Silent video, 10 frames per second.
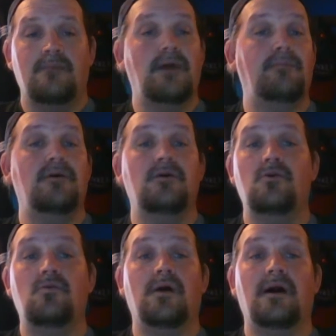Maybe
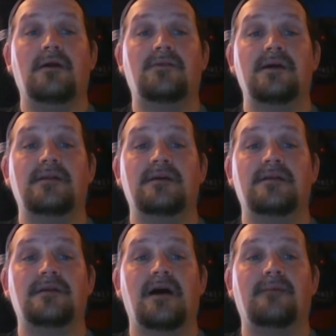you think
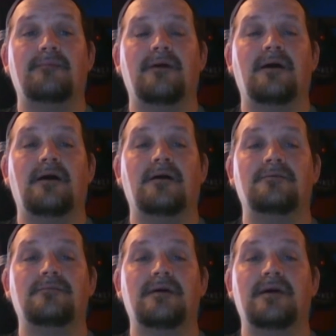that I'm
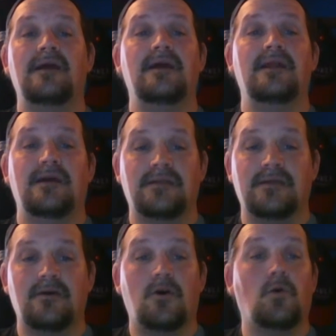an idiot
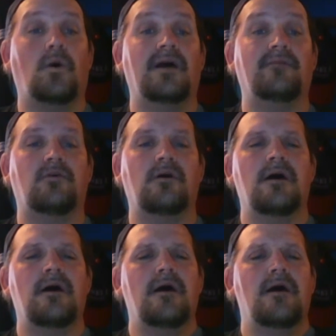or whatever,
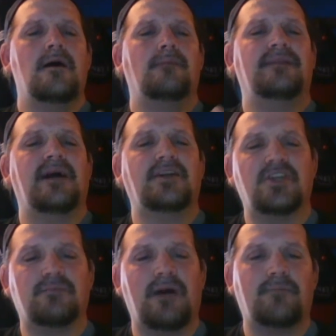but that's
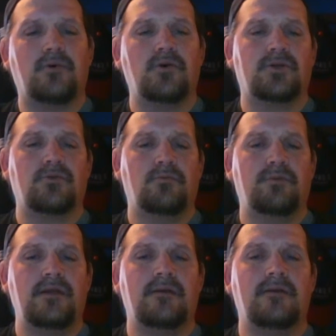just my personal
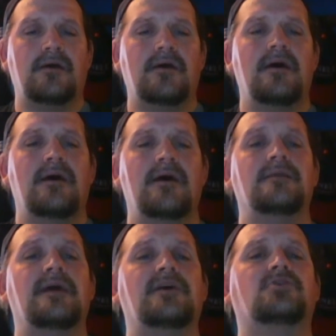opinion.
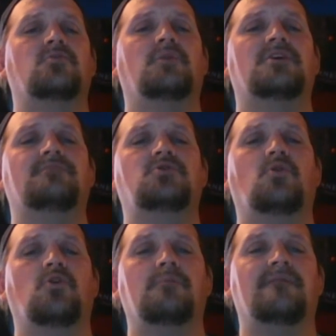Thank you so much for
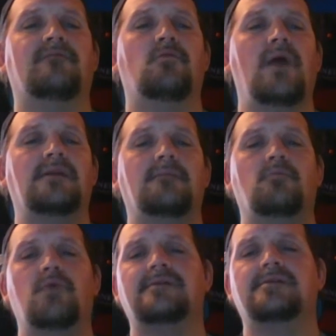joining me for Random
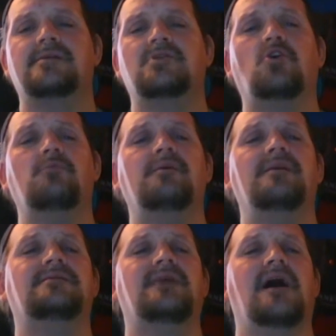Rants, and join me
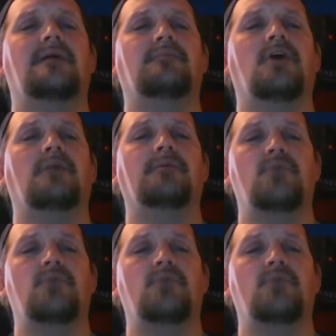next time when I'll be